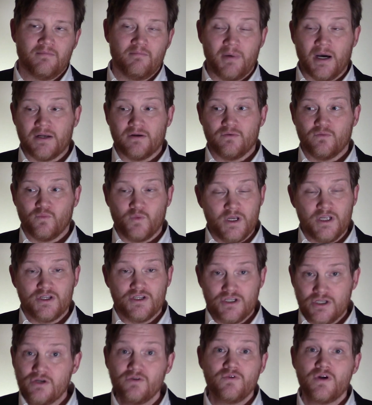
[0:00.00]
But we
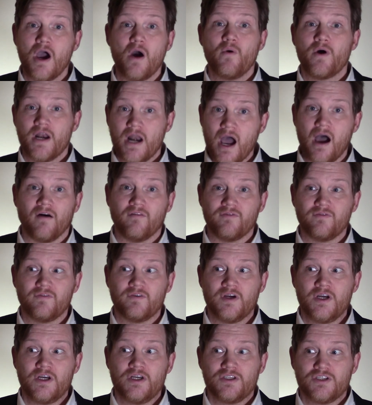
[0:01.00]
do know
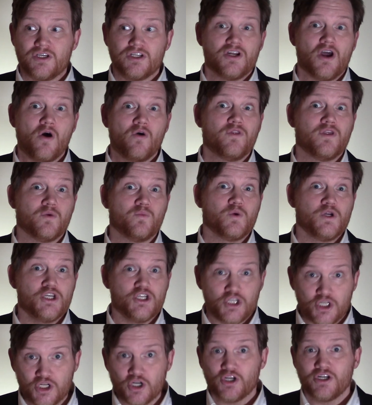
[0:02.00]
enough to know that we
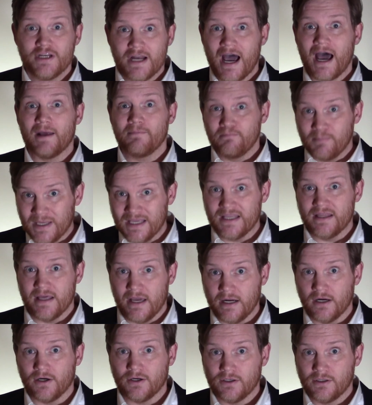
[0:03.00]
should not be
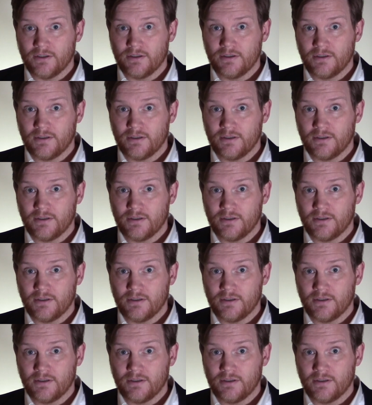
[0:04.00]
there.